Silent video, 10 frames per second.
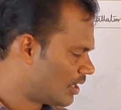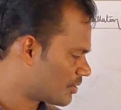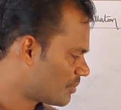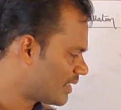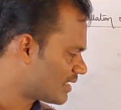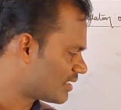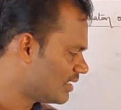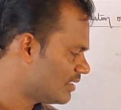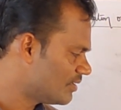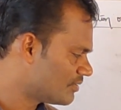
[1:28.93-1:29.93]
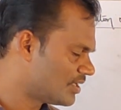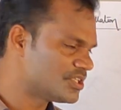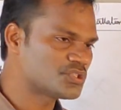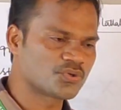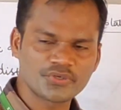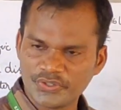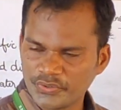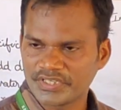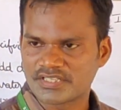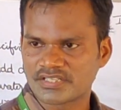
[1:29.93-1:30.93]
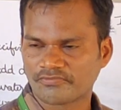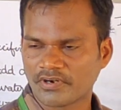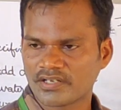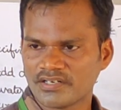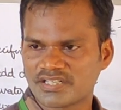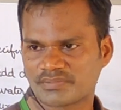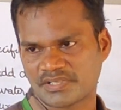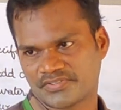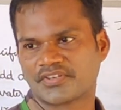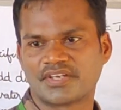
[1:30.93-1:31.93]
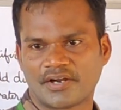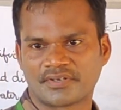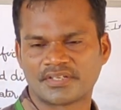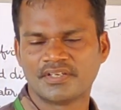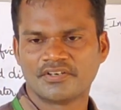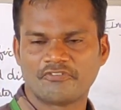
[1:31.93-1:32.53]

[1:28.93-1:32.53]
Automatically there is no units for specific gravity.